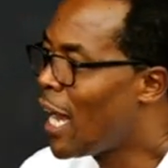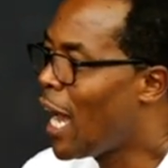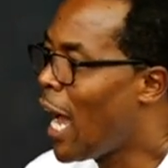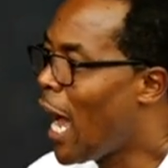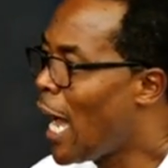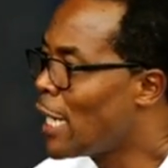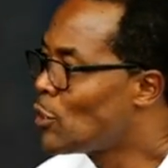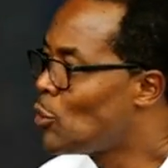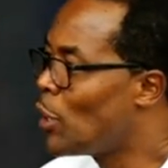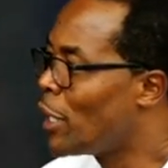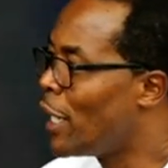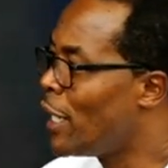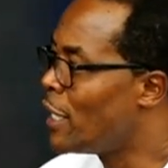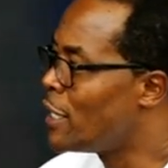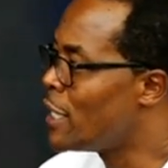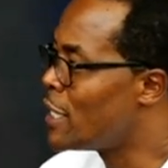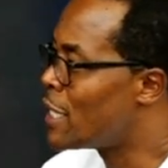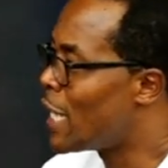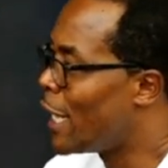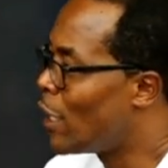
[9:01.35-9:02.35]
Actually, it
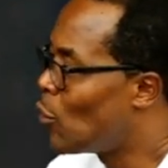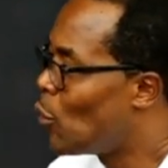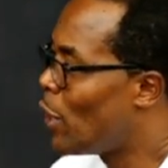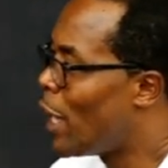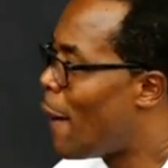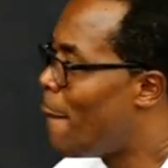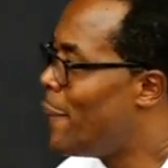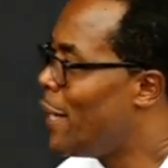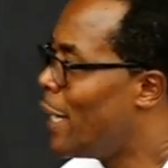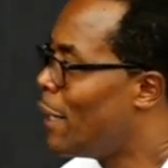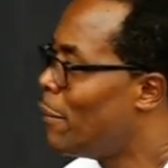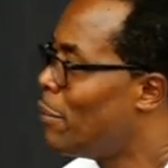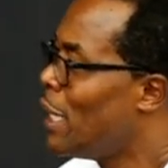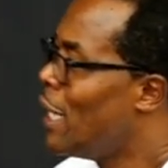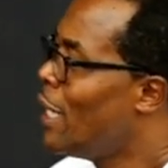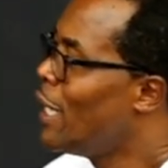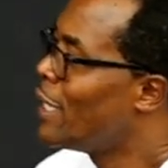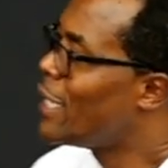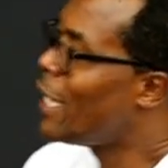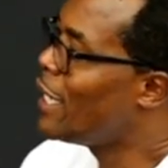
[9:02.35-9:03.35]
is like we are being,
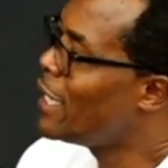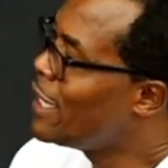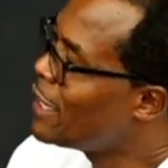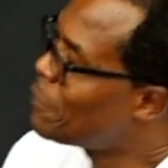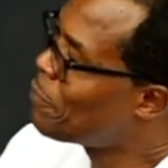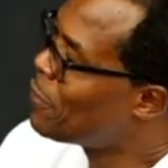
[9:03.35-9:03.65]
it